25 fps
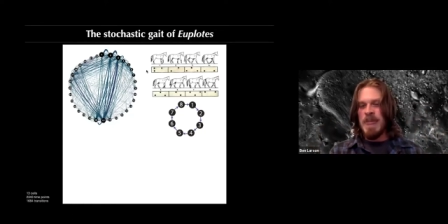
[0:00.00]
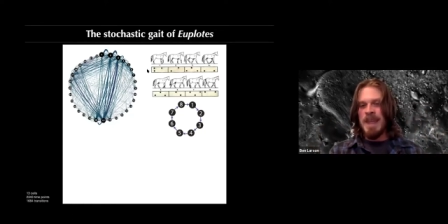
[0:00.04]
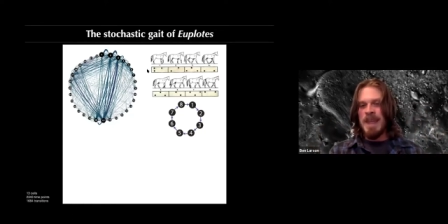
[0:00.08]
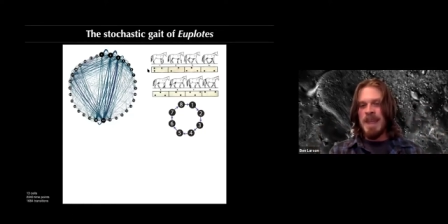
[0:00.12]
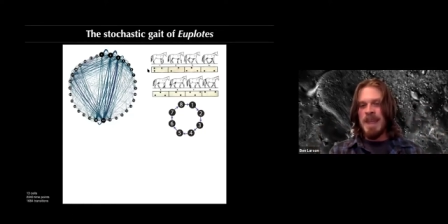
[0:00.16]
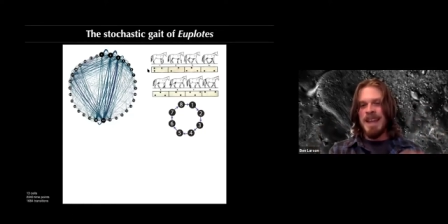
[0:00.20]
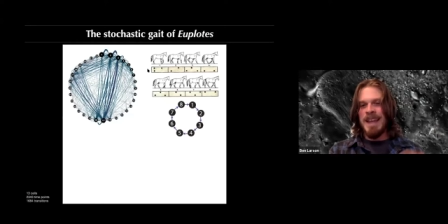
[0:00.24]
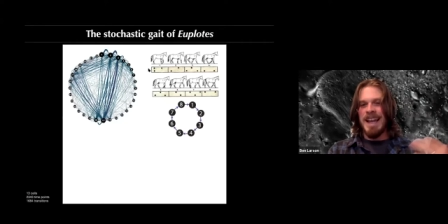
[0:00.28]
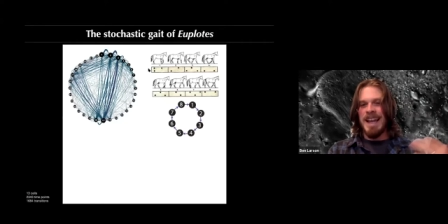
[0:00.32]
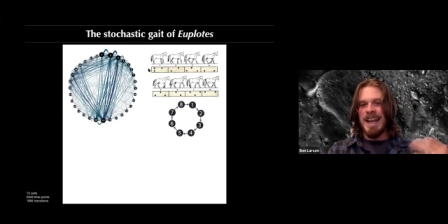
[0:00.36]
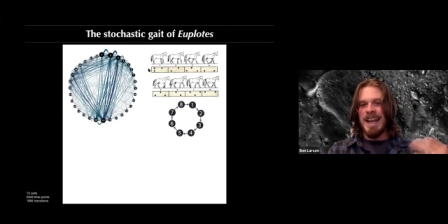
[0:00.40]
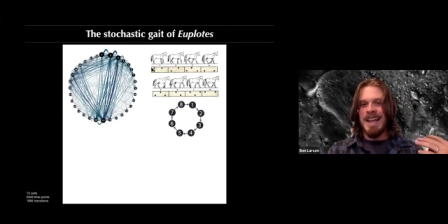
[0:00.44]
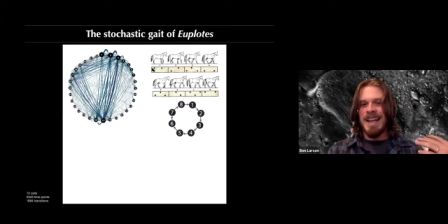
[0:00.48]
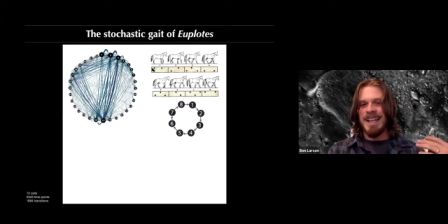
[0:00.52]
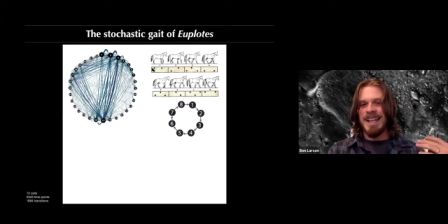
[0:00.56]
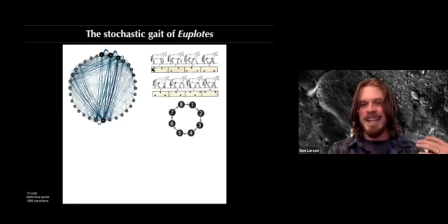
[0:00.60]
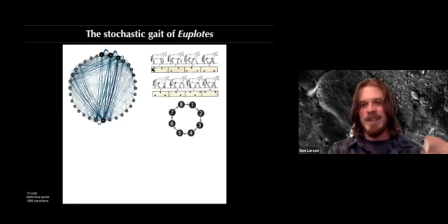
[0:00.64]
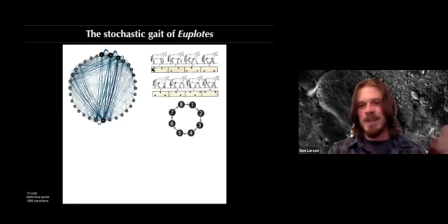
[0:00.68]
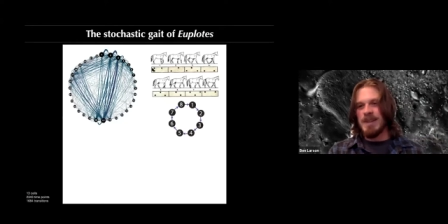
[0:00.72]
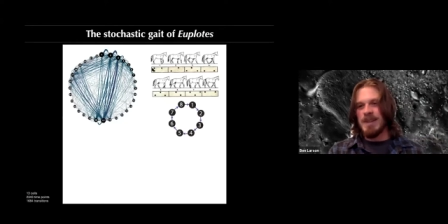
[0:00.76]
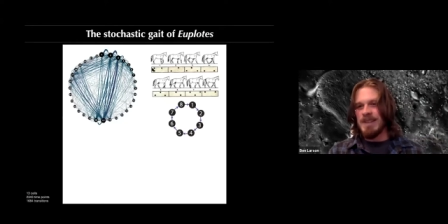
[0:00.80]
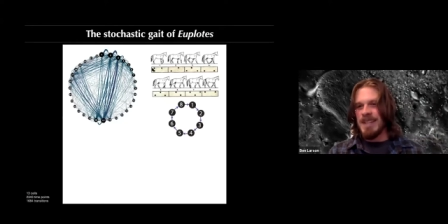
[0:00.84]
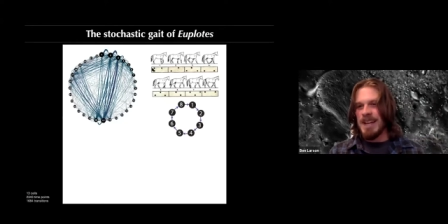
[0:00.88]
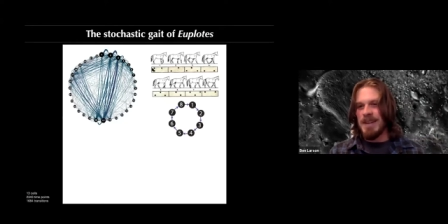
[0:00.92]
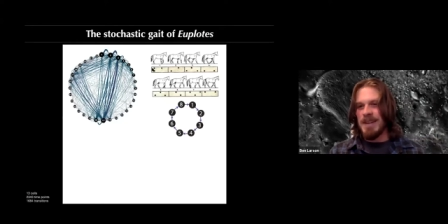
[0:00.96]
And it
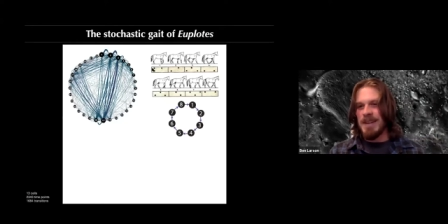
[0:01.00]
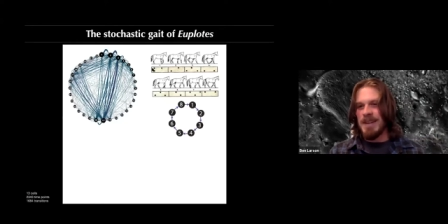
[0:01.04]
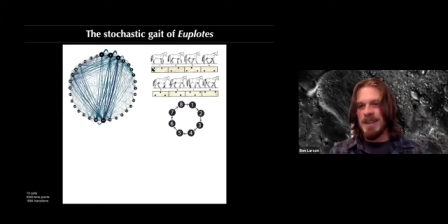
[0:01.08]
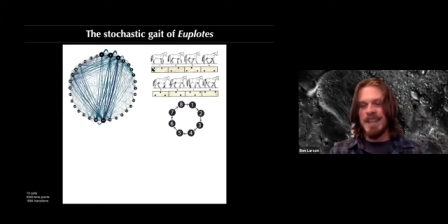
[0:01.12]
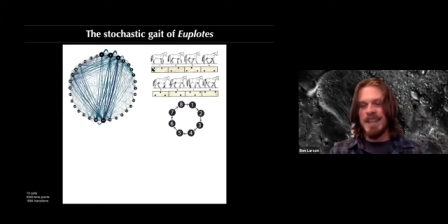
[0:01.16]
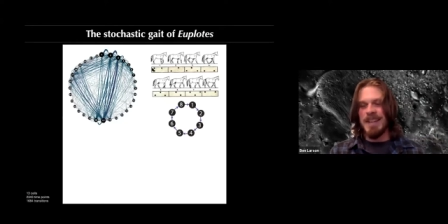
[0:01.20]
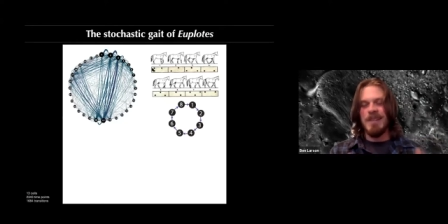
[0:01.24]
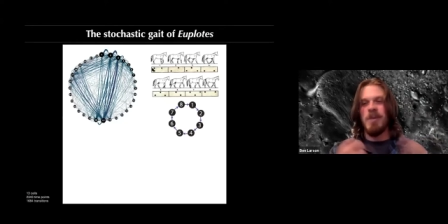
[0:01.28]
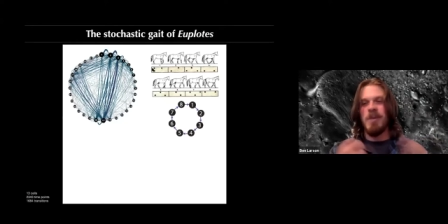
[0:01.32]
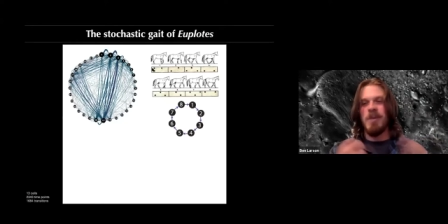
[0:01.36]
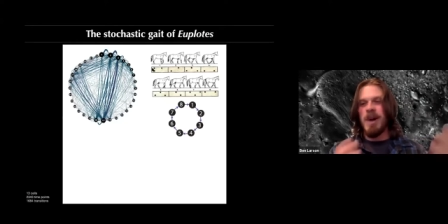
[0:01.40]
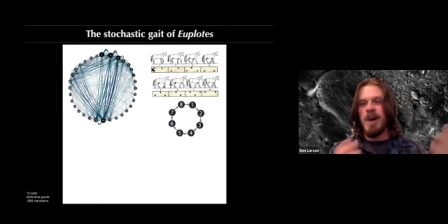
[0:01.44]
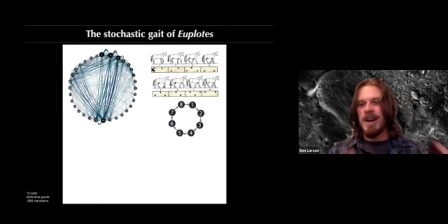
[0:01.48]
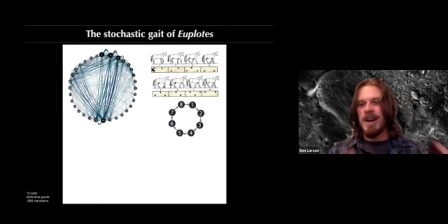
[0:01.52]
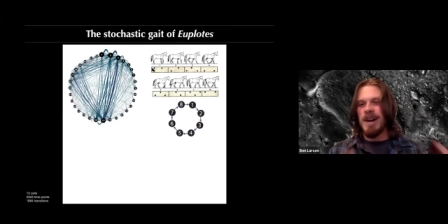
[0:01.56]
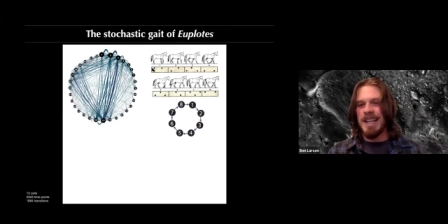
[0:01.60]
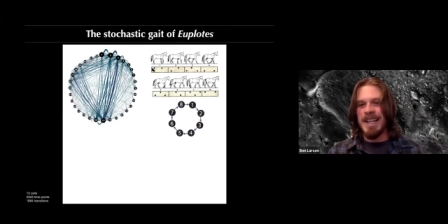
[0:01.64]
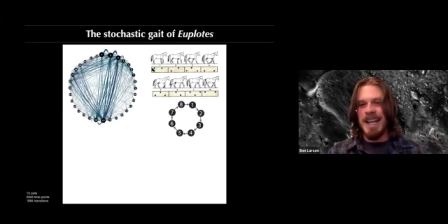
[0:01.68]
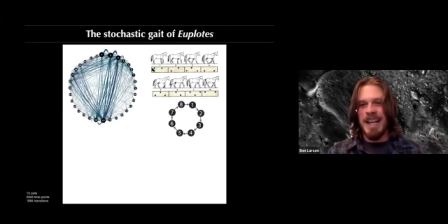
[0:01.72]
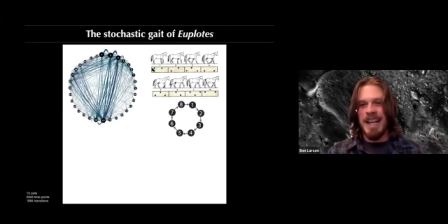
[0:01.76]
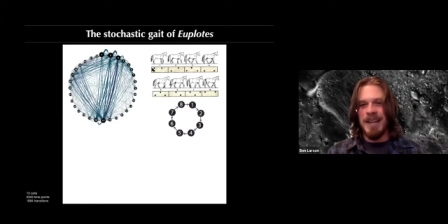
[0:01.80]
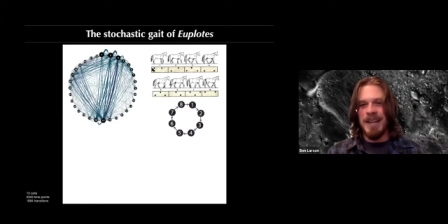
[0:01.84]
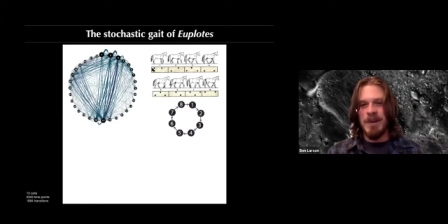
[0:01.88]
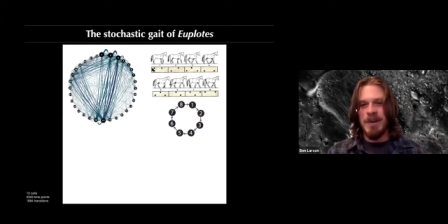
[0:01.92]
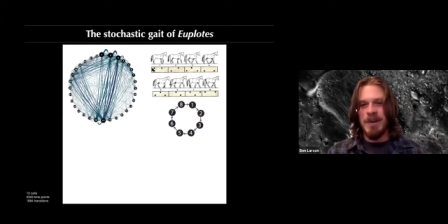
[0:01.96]
turns out that in the walking
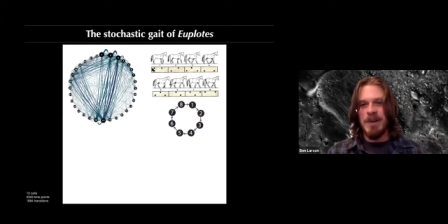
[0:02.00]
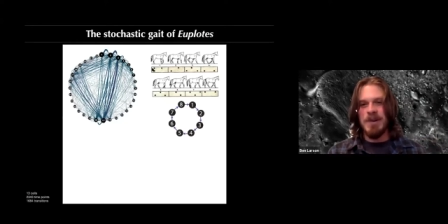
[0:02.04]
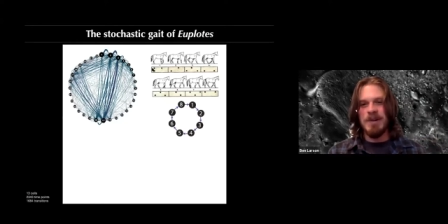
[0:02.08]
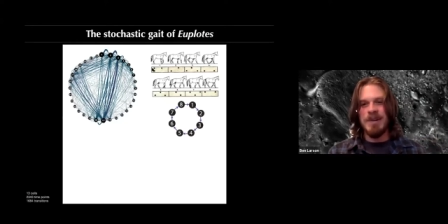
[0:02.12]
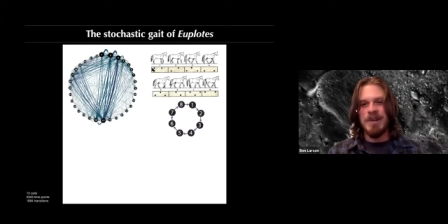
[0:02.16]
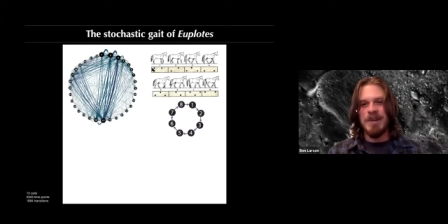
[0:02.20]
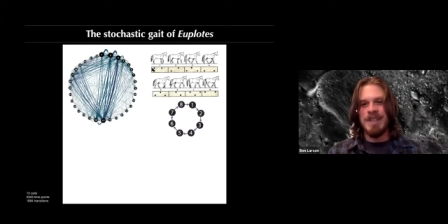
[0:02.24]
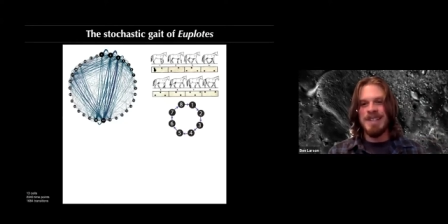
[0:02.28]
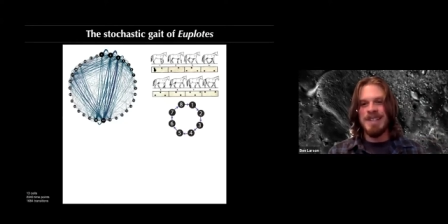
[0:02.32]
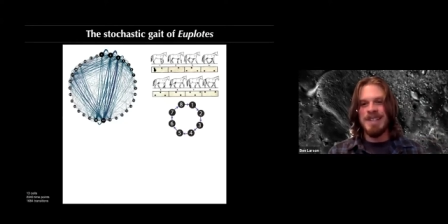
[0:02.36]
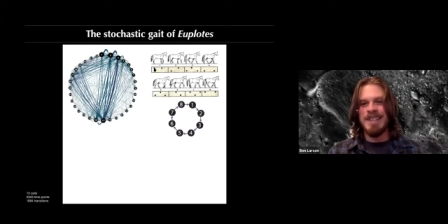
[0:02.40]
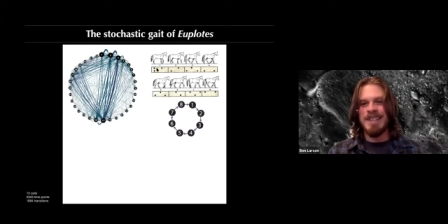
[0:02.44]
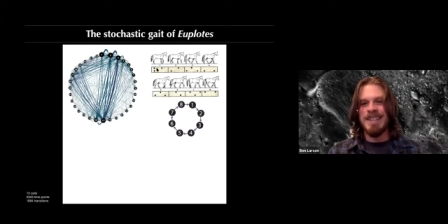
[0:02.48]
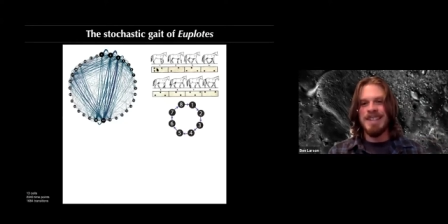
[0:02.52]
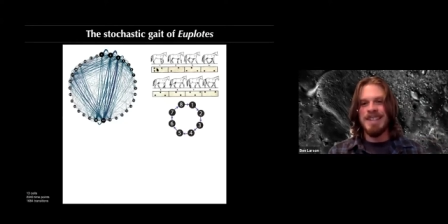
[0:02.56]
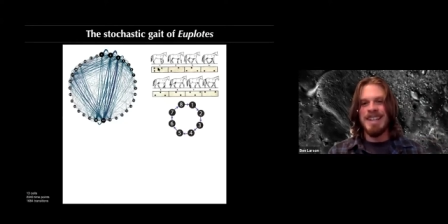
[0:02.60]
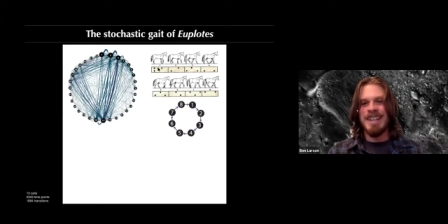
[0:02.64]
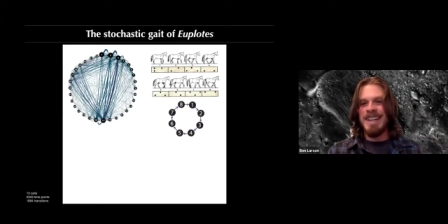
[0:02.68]
gait of a horse,